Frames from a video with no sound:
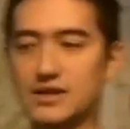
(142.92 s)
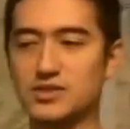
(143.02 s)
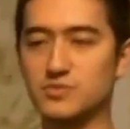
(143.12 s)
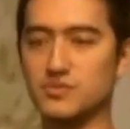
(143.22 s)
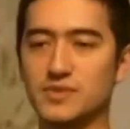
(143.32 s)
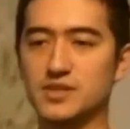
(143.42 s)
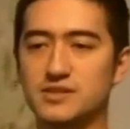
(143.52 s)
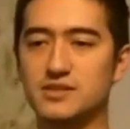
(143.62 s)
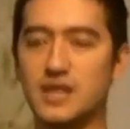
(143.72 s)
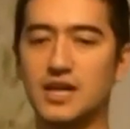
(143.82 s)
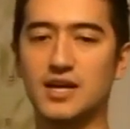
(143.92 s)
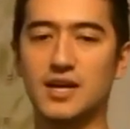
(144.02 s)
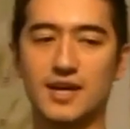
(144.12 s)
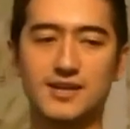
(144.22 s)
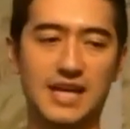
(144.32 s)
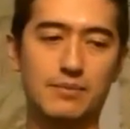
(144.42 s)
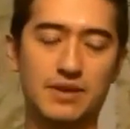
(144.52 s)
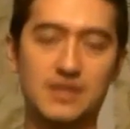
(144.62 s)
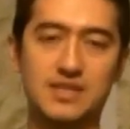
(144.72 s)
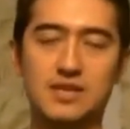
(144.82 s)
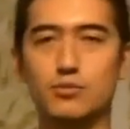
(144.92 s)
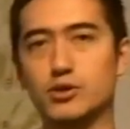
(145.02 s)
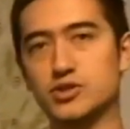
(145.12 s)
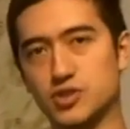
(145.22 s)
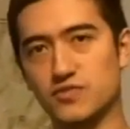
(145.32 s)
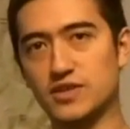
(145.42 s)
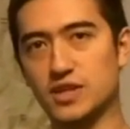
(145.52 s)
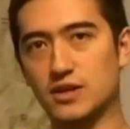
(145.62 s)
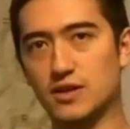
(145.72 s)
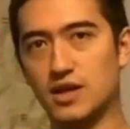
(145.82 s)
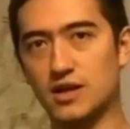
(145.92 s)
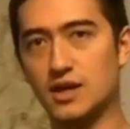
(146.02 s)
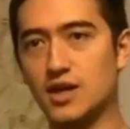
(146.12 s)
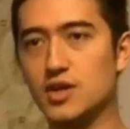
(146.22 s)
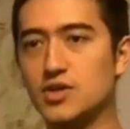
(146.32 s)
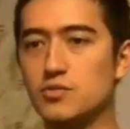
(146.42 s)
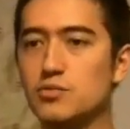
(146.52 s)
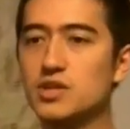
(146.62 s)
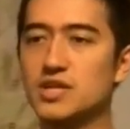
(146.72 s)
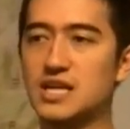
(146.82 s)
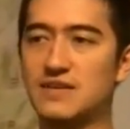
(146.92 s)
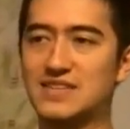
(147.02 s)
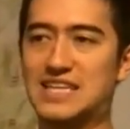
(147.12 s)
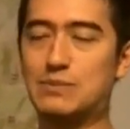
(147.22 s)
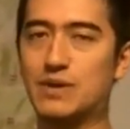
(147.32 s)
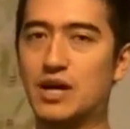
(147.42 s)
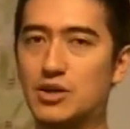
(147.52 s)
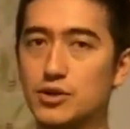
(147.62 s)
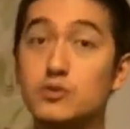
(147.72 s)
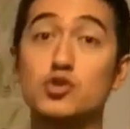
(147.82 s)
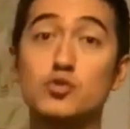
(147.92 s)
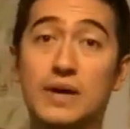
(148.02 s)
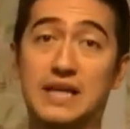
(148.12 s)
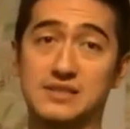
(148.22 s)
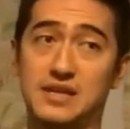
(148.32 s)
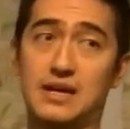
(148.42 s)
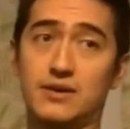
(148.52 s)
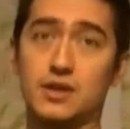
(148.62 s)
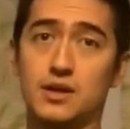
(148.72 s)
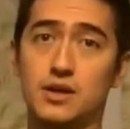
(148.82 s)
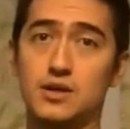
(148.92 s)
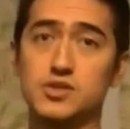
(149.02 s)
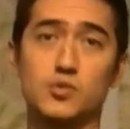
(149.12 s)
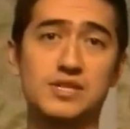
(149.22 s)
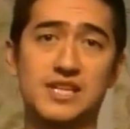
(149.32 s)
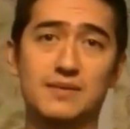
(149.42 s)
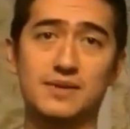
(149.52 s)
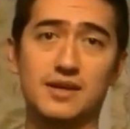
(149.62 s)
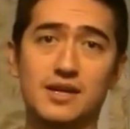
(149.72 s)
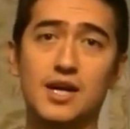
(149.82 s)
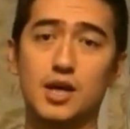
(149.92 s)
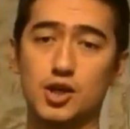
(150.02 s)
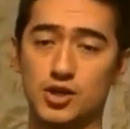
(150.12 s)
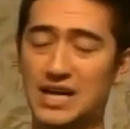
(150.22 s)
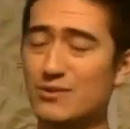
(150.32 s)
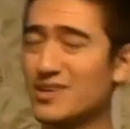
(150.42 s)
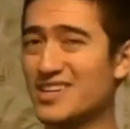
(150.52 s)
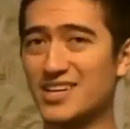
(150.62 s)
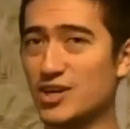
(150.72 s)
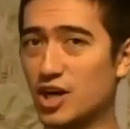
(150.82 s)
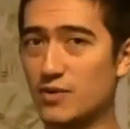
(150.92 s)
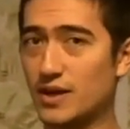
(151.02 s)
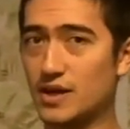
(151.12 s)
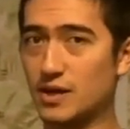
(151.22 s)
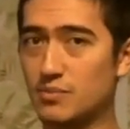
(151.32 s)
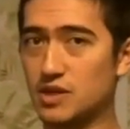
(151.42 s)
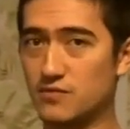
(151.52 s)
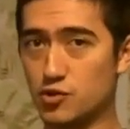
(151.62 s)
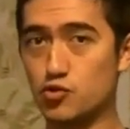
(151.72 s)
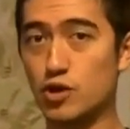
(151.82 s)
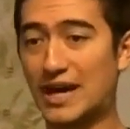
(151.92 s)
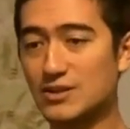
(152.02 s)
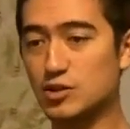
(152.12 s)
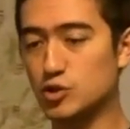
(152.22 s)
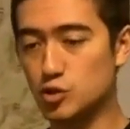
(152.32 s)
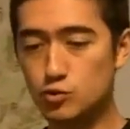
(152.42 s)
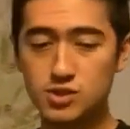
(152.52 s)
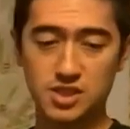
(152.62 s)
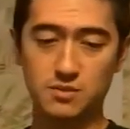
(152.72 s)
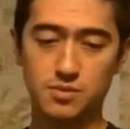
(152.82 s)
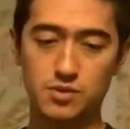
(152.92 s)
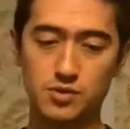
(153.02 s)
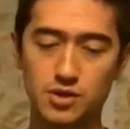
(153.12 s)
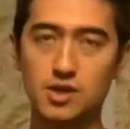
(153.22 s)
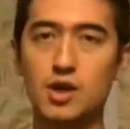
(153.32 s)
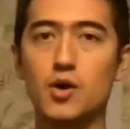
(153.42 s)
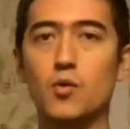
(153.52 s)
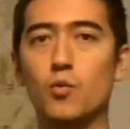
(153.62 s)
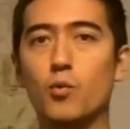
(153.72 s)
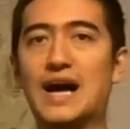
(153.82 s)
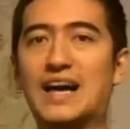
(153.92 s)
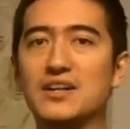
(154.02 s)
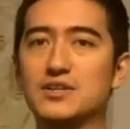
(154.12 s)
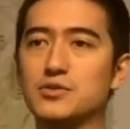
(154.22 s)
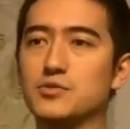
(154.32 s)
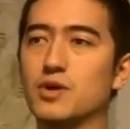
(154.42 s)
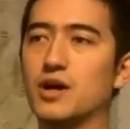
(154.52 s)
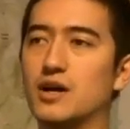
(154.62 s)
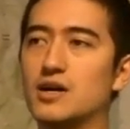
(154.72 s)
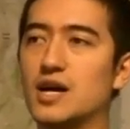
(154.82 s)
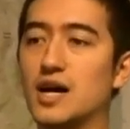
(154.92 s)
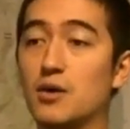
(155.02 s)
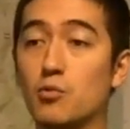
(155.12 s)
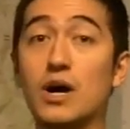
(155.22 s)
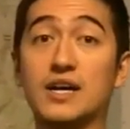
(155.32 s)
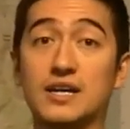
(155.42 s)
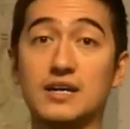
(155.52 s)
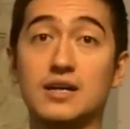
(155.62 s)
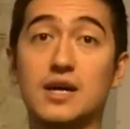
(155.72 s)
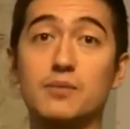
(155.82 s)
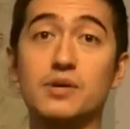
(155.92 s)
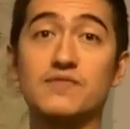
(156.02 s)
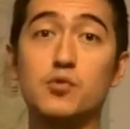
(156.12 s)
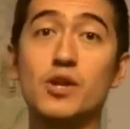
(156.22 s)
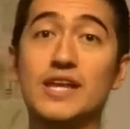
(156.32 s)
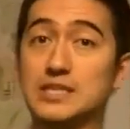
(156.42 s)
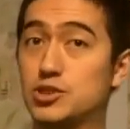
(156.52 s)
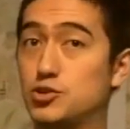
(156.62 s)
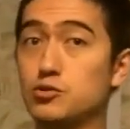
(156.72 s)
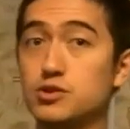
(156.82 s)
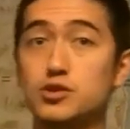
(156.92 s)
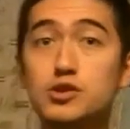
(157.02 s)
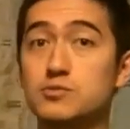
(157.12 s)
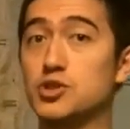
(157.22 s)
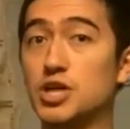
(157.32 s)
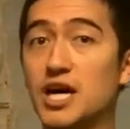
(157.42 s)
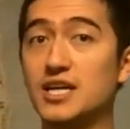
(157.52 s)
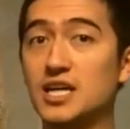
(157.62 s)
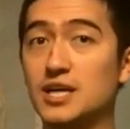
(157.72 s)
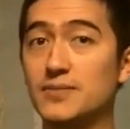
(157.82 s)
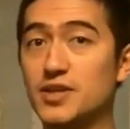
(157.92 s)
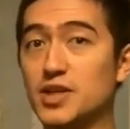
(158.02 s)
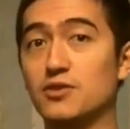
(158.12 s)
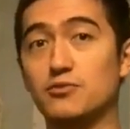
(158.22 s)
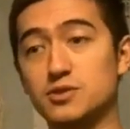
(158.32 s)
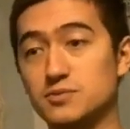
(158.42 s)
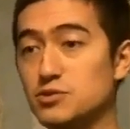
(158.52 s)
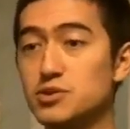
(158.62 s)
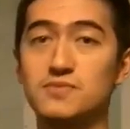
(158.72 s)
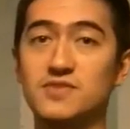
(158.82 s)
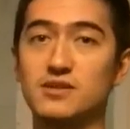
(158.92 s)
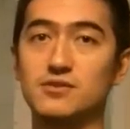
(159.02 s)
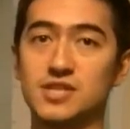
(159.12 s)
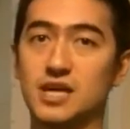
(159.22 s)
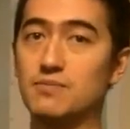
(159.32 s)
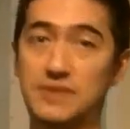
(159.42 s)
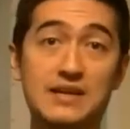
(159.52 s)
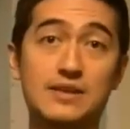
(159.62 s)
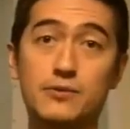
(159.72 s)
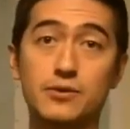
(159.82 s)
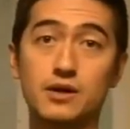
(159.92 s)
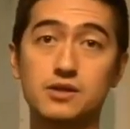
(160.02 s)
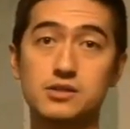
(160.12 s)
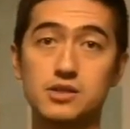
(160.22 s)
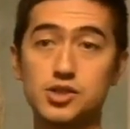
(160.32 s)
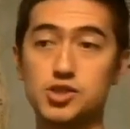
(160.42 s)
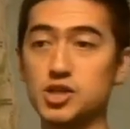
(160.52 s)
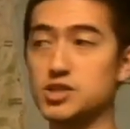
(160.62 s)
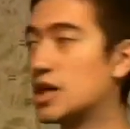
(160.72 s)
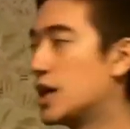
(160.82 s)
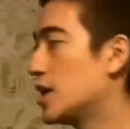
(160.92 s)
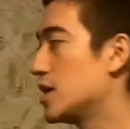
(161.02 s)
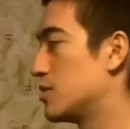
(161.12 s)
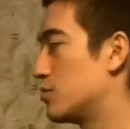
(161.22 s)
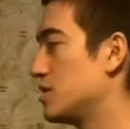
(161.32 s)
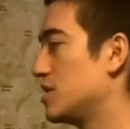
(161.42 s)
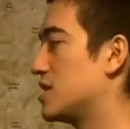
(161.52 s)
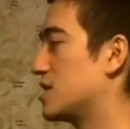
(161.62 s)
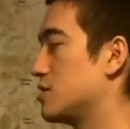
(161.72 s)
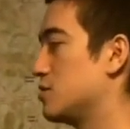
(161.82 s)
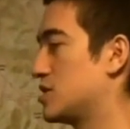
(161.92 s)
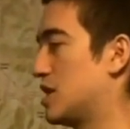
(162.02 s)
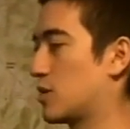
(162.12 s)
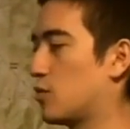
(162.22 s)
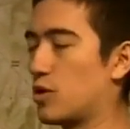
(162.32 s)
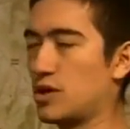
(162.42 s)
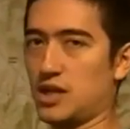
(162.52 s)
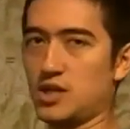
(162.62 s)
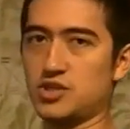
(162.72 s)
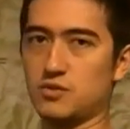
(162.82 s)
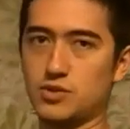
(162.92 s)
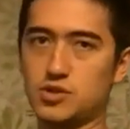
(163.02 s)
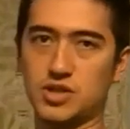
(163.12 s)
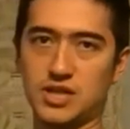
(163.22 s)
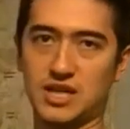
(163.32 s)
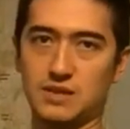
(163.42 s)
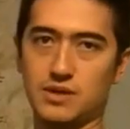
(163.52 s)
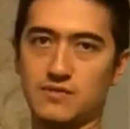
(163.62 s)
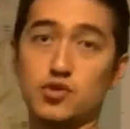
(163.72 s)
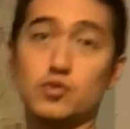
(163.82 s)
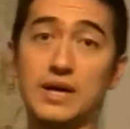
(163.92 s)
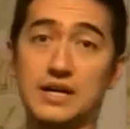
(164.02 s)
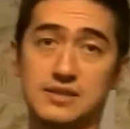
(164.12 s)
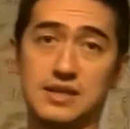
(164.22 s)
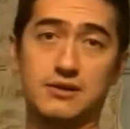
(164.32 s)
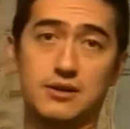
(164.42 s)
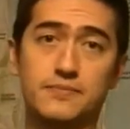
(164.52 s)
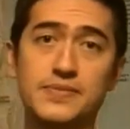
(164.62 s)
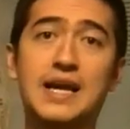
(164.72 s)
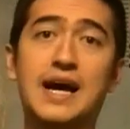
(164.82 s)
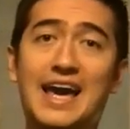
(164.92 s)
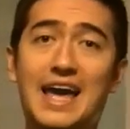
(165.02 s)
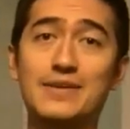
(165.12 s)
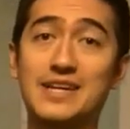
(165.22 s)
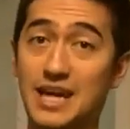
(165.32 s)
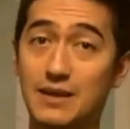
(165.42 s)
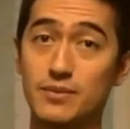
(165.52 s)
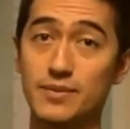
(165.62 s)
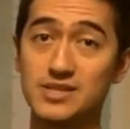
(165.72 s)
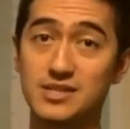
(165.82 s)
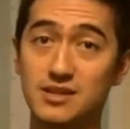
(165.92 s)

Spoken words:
and mouse movements, typing on the keyboard, surfing the internet, you're really going to have to keep it under 2 miles an hour. So what does that mean? You're not really going to get your heart rate up if you're trying to use the computer while you are walking. But if you want to do some jogging, throw some YouTube videos up, that works. It's just you're really going to lose a lot of coordination once you start getting above 2 miles an hour. I am a gamer